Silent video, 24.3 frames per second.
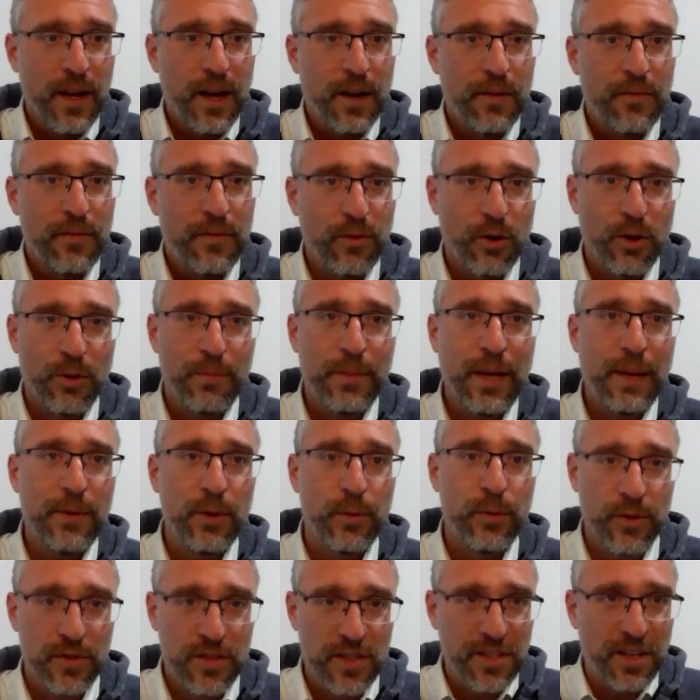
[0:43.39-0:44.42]
Fleur, maybe
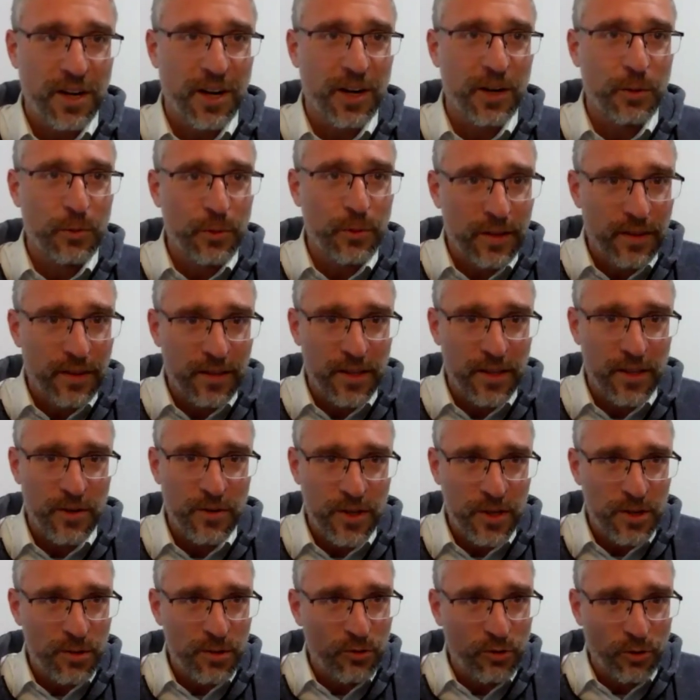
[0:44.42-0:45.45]
we'll start with you.
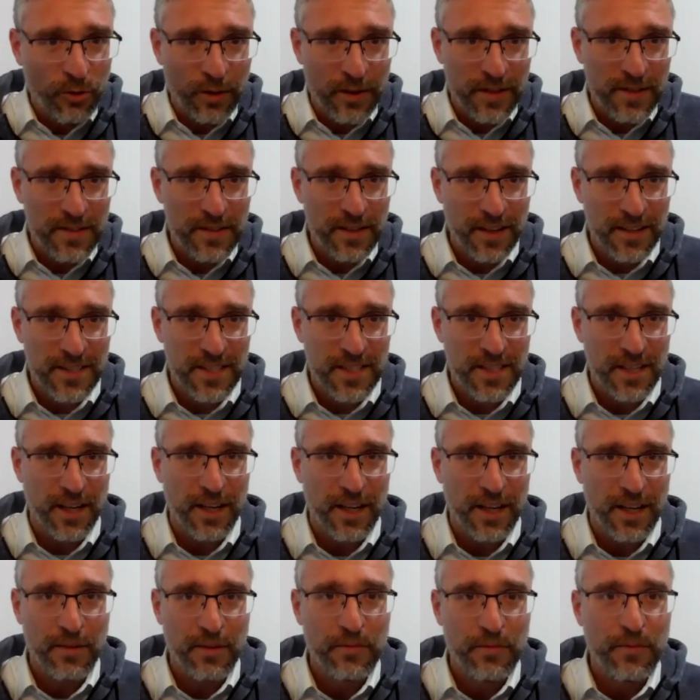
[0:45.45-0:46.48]
You joined us
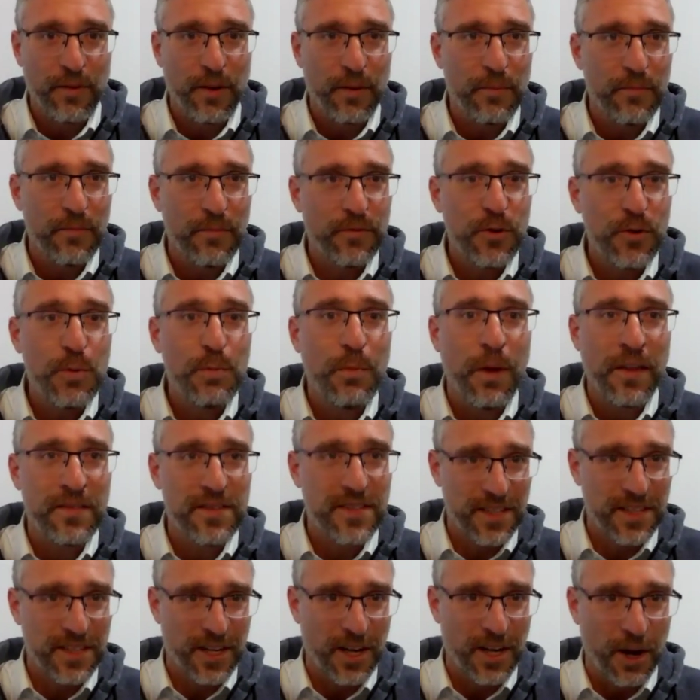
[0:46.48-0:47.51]
a few
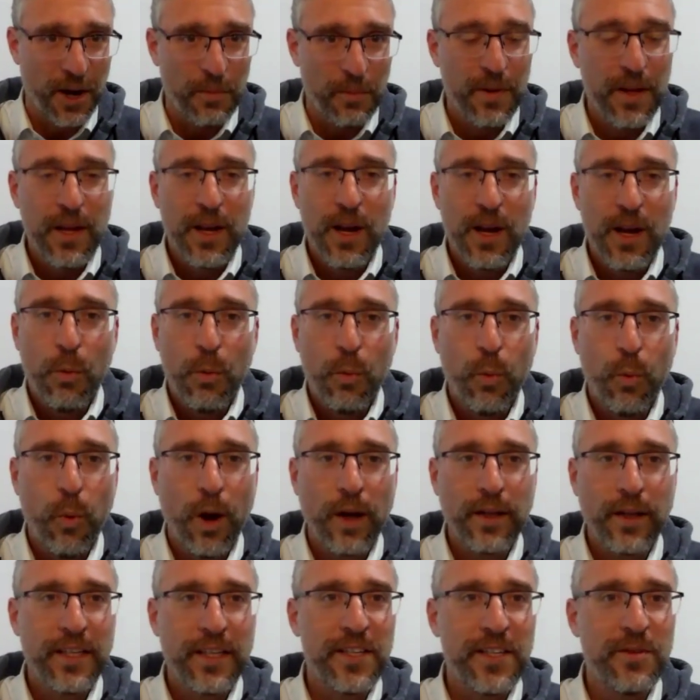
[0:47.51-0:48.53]
months ago.
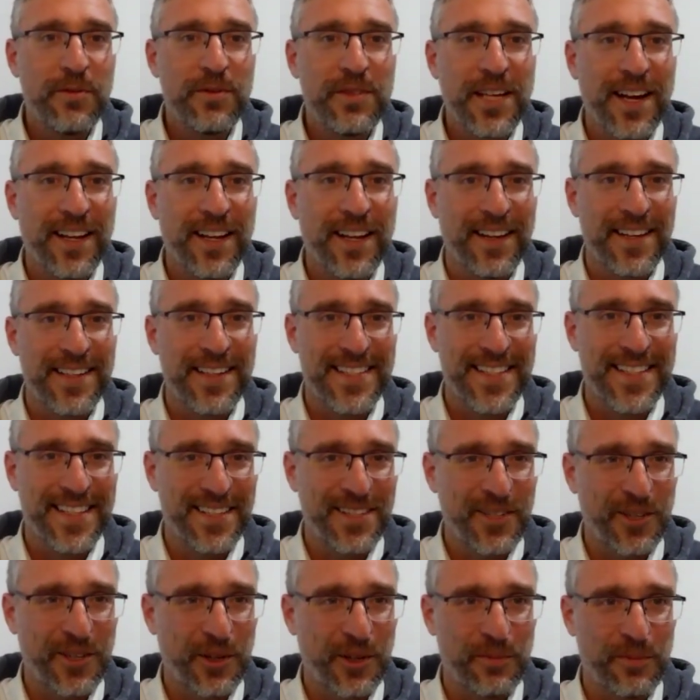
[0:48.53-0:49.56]
What can you tell us in
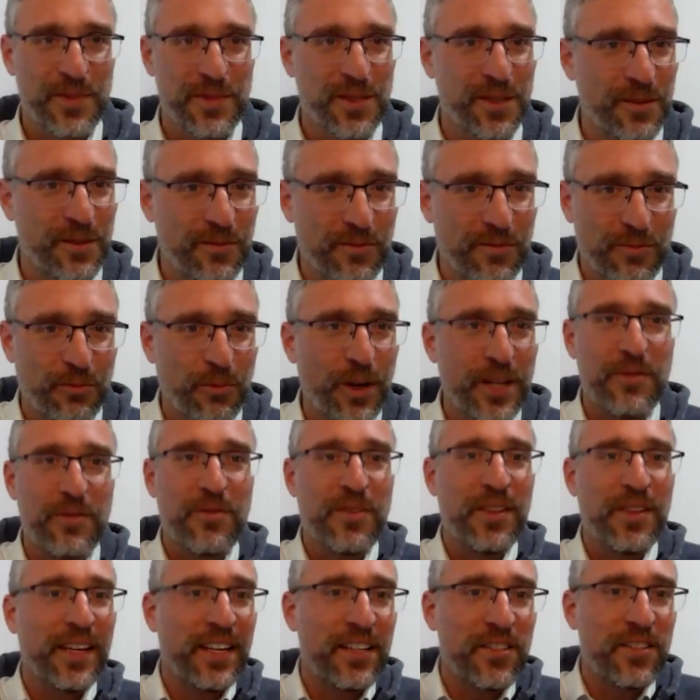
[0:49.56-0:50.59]
terms of what you
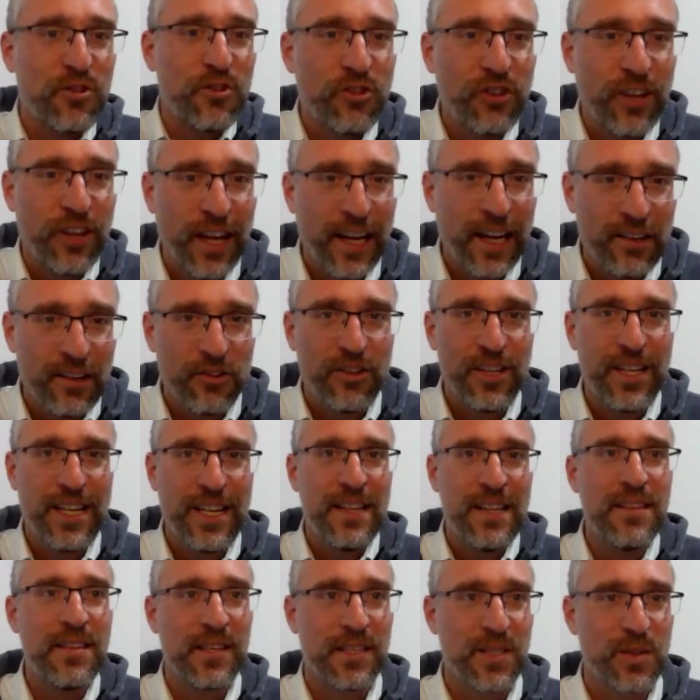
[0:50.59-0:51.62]
think has changed
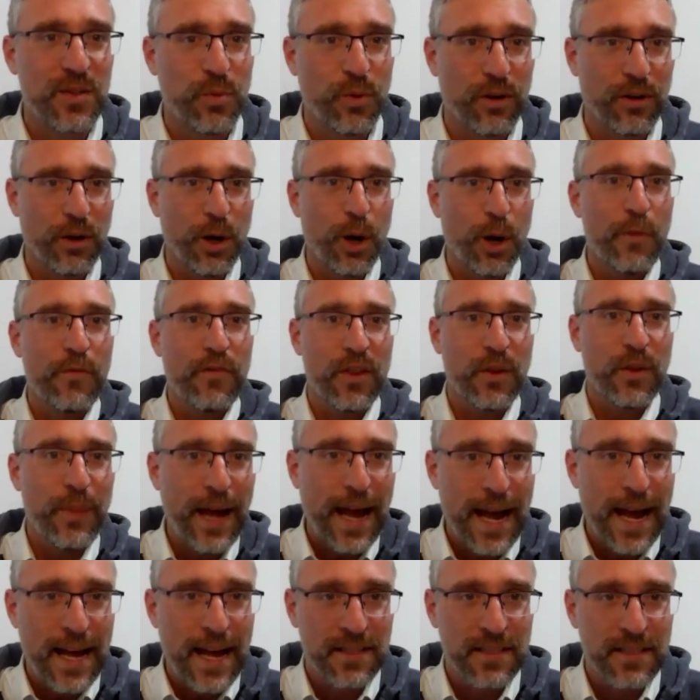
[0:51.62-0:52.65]
in this war over the
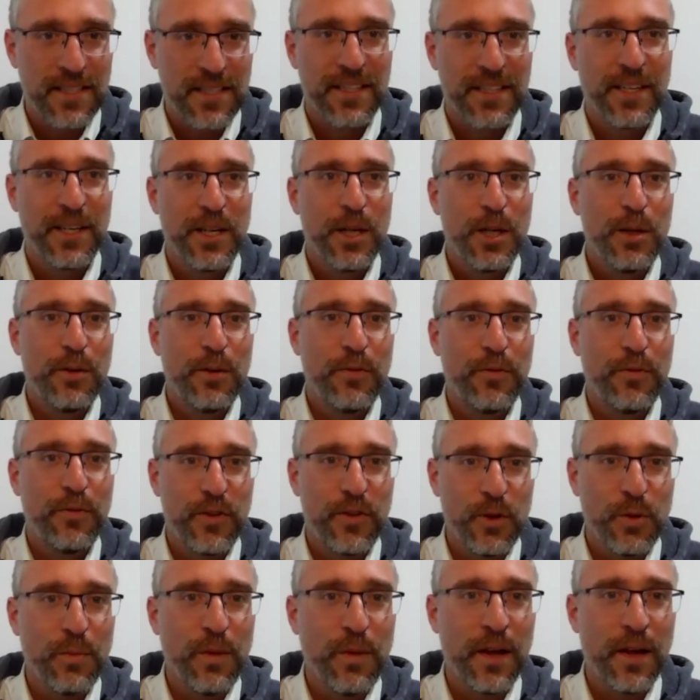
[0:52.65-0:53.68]
past
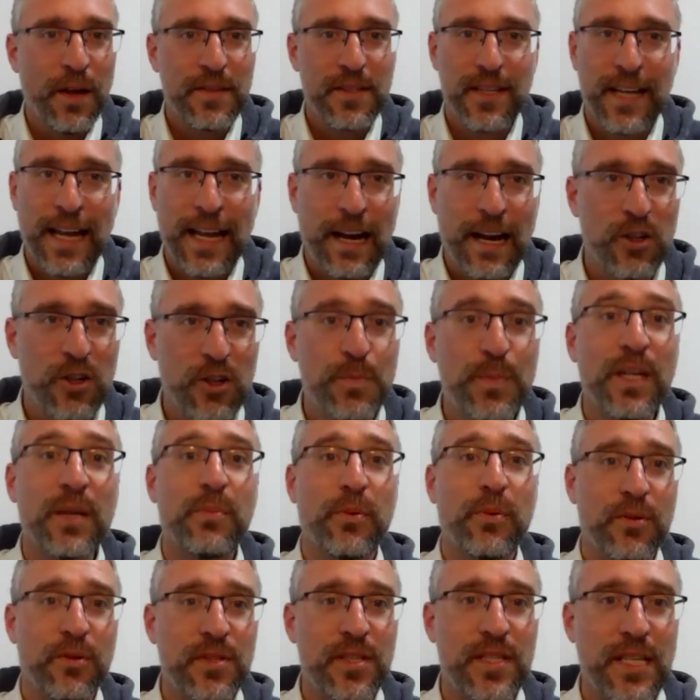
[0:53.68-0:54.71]
few months and how it's being
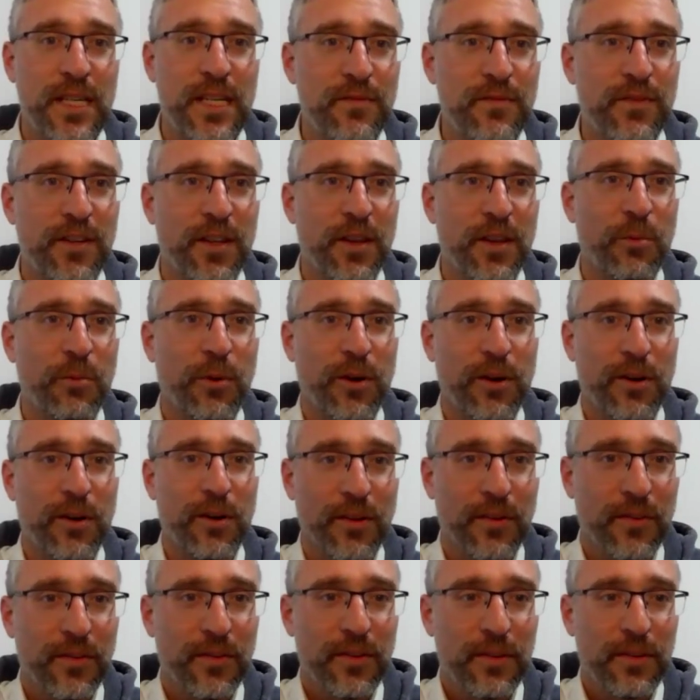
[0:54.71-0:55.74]
perceived in the
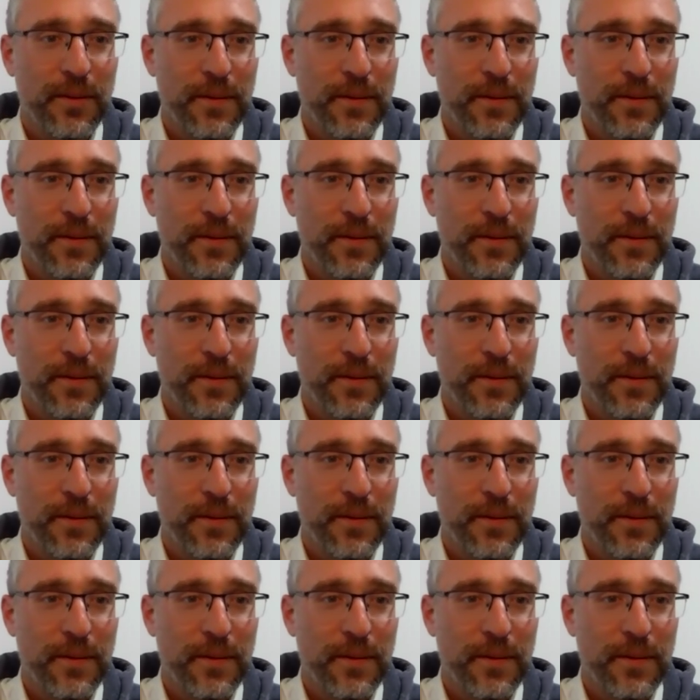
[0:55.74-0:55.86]
world?